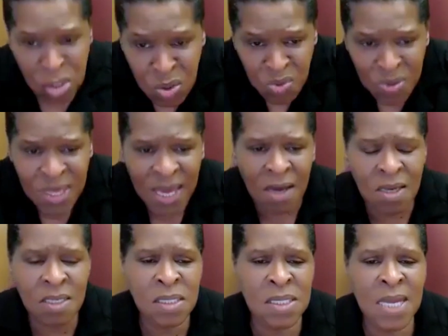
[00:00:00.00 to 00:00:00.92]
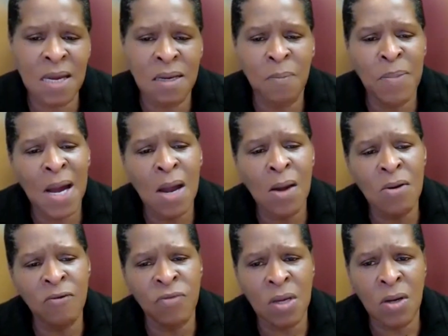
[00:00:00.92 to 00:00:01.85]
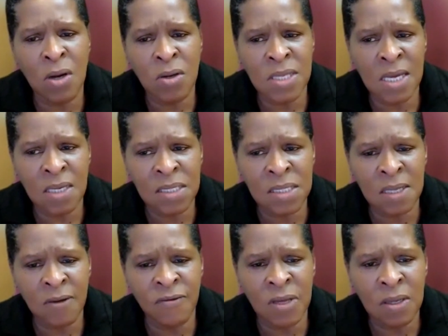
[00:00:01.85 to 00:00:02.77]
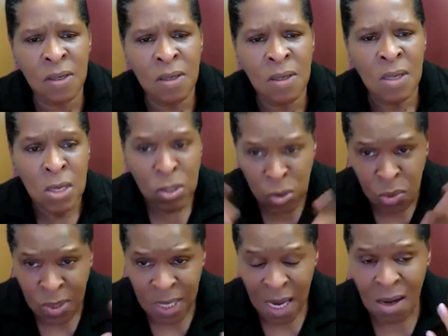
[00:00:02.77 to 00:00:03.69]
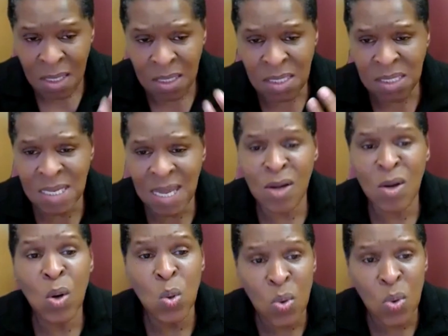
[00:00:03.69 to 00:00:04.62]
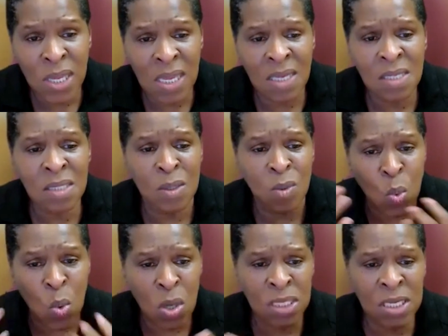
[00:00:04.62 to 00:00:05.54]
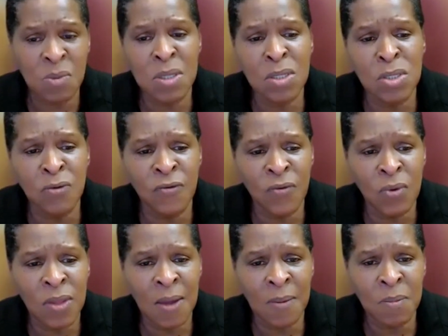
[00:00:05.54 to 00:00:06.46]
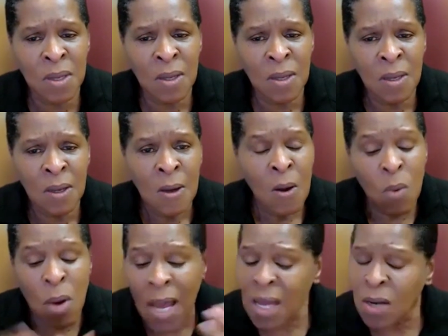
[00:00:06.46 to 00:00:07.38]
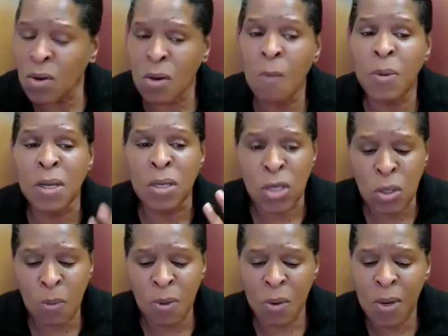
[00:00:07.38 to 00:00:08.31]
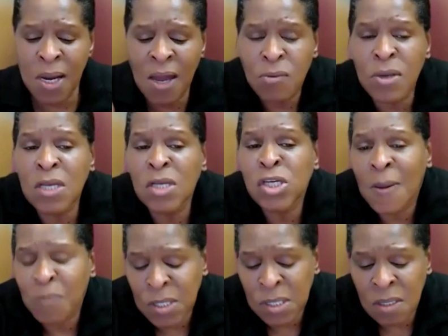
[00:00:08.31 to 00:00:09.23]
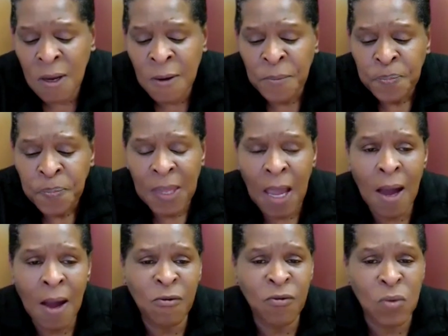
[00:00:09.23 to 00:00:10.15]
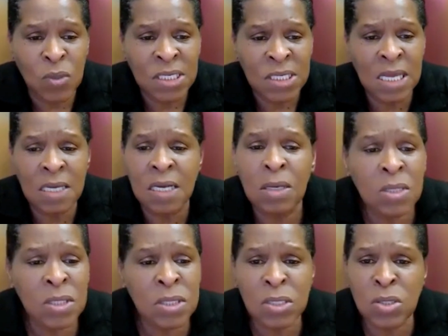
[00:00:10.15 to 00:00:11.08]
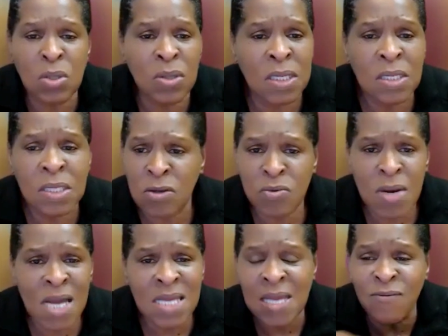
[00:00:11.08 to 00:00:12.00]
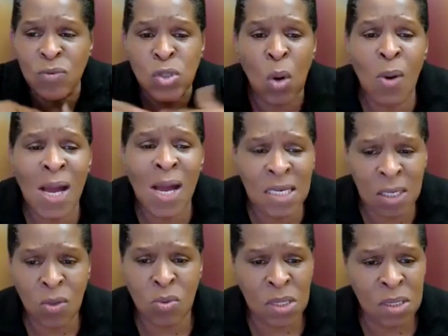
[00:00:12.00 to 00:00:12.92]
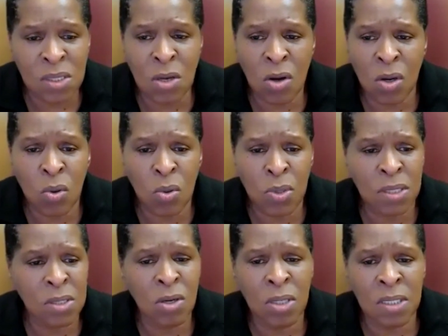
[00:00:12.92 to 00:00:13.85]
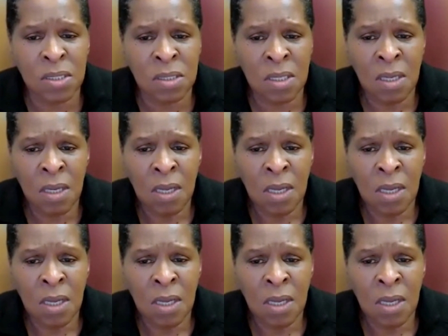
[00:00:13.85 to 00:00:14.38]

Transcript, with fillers: Do they understand the power of the God they are serving? Do they understand who He is and what He will do for them? Well, I don't know about you, but when I read chapter um, 14, it looks as though these Israelites have no idea who's this God, who this God is.